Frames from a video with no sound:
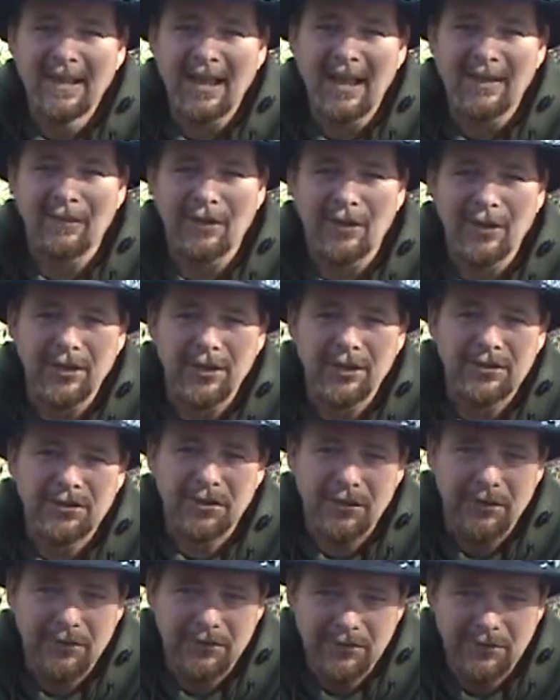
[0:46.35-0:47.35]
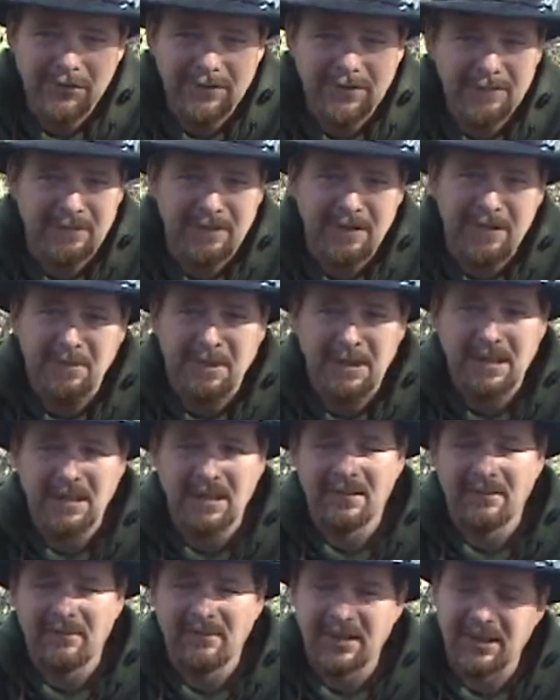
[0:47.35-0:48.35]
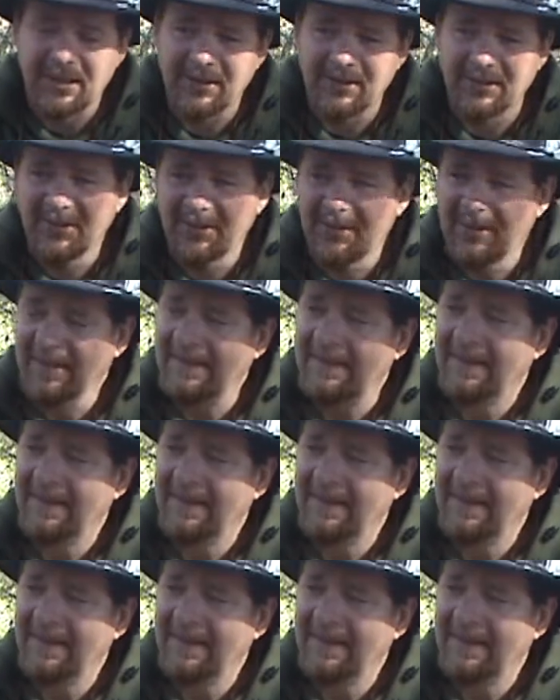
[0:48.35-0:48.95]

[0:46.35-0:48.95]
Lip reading: have all the excuses for not making any videos.